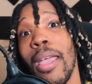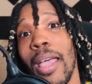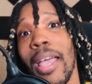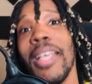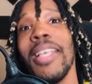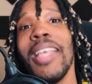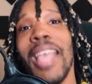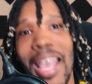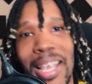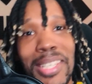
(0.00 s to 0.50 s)

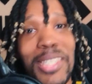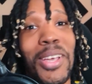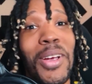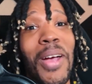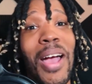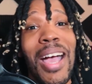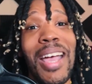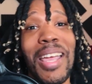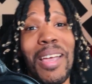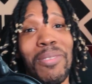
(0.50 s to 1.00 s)
Yes, sir.
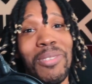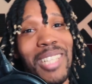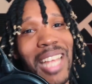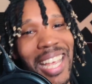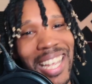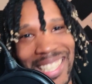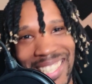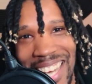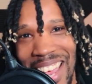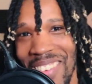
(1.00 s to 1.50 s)
I have
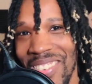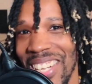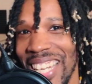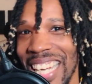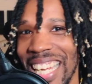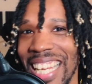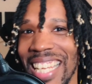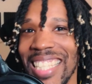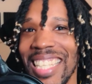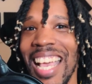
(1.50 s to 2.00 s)
taken
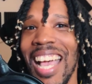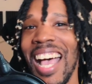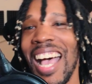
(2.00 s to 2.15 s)
Japanese.